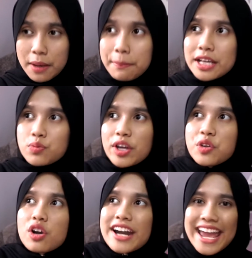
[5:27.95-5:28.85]
Because when
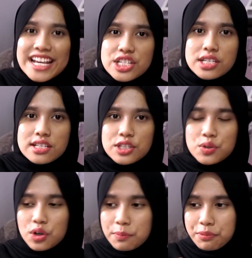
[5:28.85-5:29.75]
you are anxious,
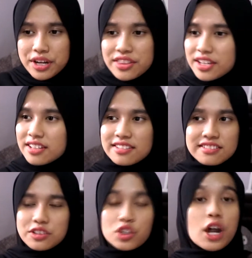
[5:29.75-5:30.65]
you're
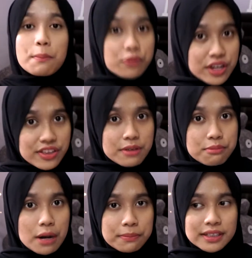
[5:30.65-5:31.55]
not breathing
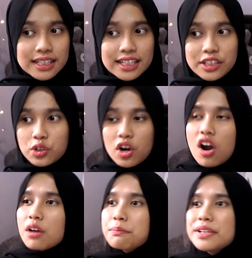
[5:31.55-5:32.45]
properly, your
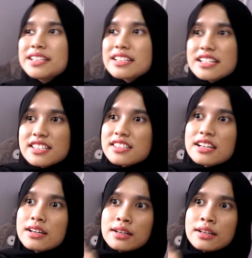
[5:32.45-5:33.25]
heartbeat is